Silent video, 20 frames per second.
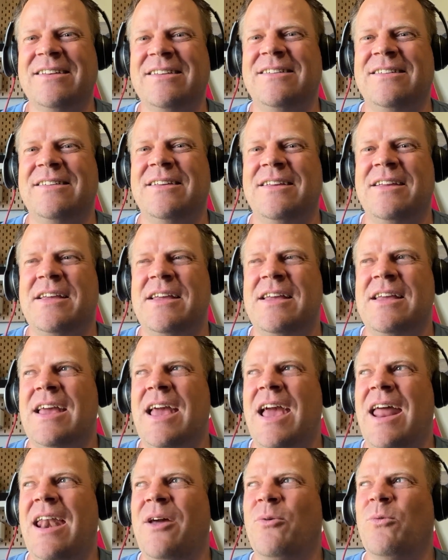And
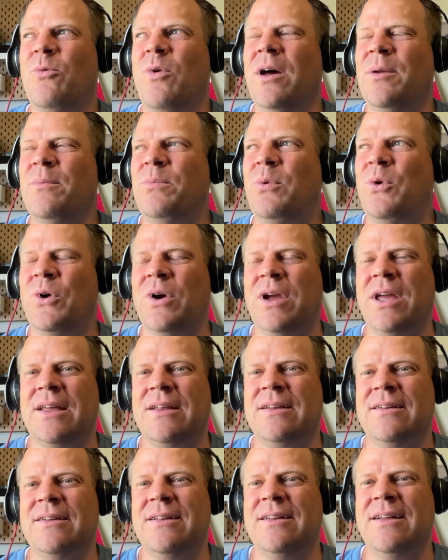and at one point,